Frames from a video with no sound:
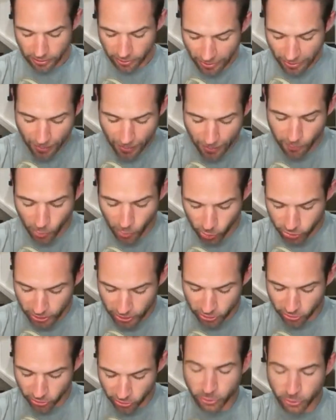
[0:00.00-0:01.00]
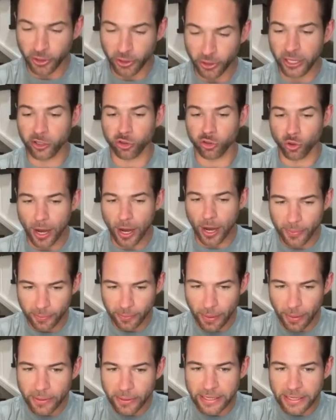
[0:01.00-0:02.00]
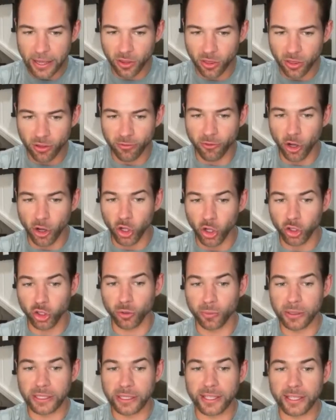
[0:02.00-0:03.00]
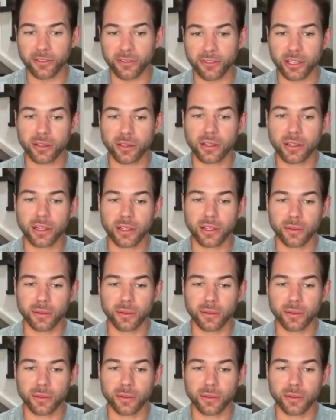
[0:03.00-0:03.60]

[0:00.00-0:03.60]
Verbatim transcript: that particular thing, dropping maybe down the volume and giving